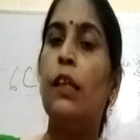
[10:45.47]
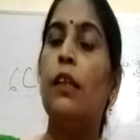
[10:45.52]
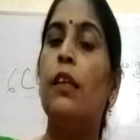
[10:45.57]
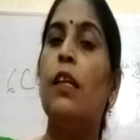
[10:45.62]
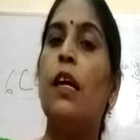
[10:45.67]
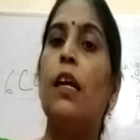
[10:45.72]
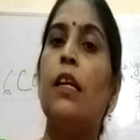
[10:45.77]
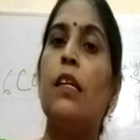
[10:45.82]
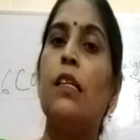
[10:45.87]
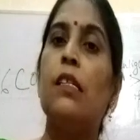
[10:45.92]

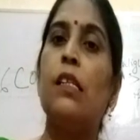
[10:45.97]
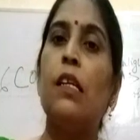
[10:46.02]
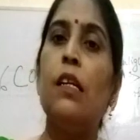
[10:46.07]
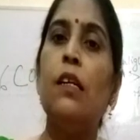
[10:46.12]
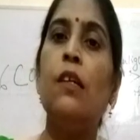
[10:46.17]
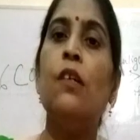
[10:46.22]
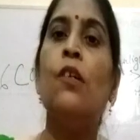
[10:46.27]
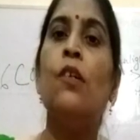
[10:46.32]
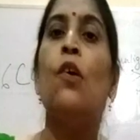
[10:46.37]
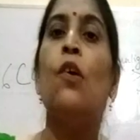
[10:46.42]
there is a
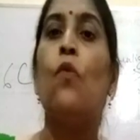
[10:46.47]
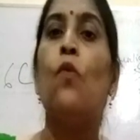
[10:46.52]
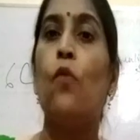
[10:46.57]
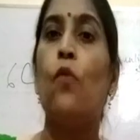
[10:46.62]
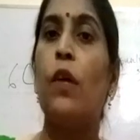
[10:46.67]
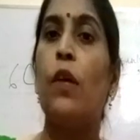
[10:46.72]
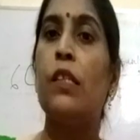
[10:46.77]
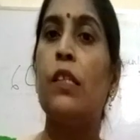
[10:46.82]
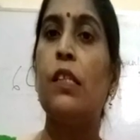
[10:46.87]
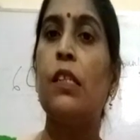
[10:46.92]

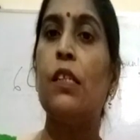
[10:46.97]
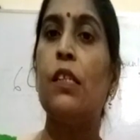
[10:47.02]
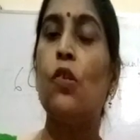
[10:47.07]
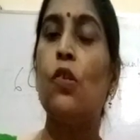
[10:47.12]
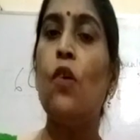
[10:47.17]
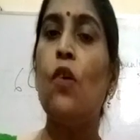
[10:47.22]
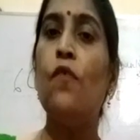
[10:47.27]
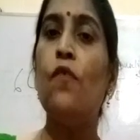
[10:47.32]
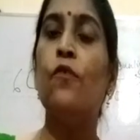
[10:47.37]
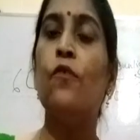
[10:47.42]
wastage
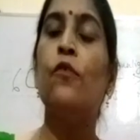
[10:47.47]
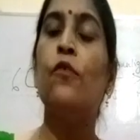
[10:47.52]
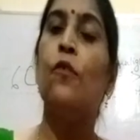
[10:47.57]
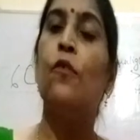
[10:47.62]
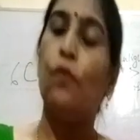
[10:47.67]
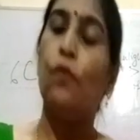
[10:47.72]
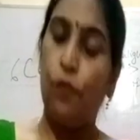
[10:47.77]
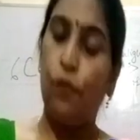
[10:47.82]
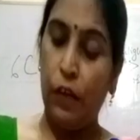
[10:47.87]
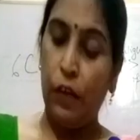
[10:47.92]
of
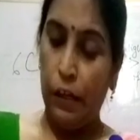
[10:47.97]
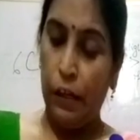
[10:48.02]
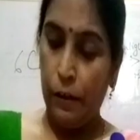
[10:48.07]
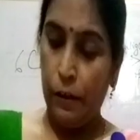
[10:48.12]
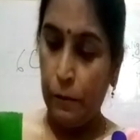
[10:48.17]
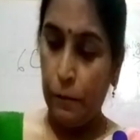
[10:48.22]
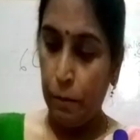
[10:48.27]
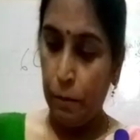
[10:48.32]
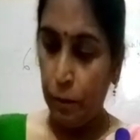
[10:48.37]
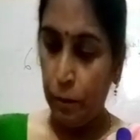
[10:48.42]
field.